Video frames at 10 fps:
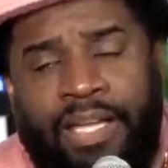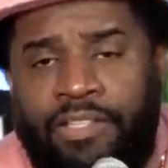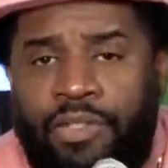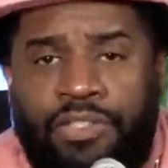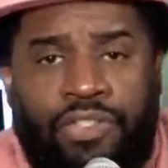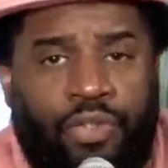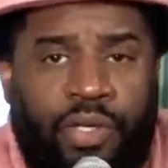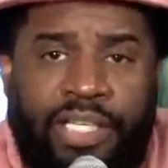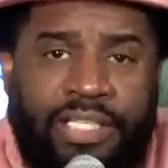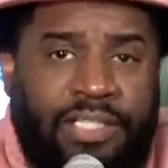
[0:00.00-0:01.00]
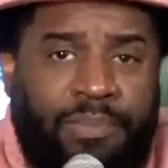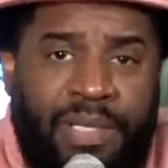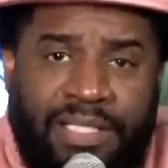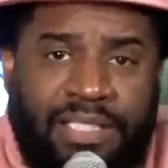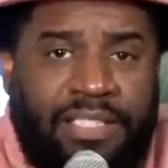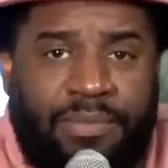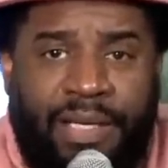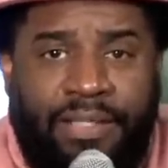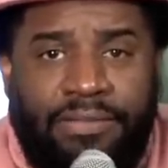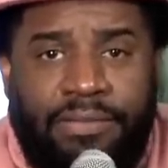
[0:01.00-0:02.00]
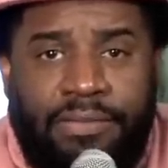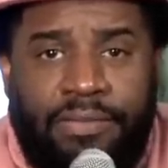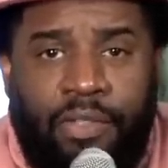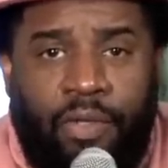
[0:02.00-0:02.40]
Man, you destroying this business, man.